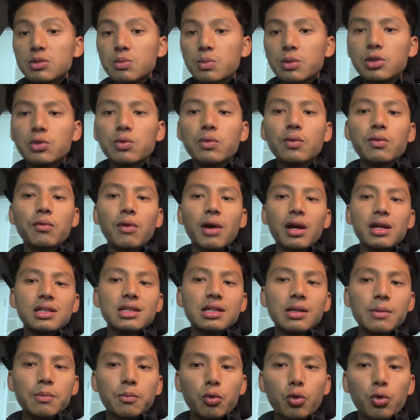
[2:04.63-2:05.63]
between
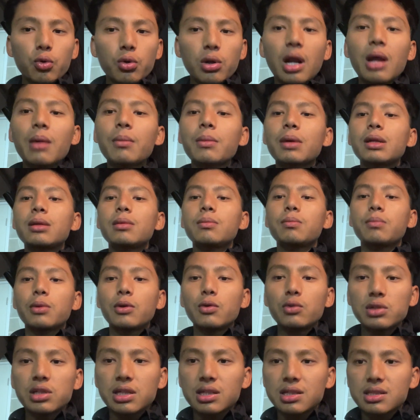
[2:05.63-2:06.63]
writing a program and
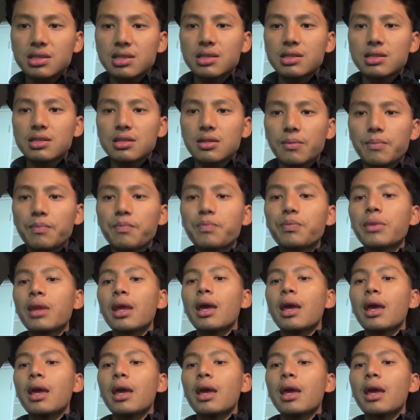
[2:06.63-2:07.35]
building a system.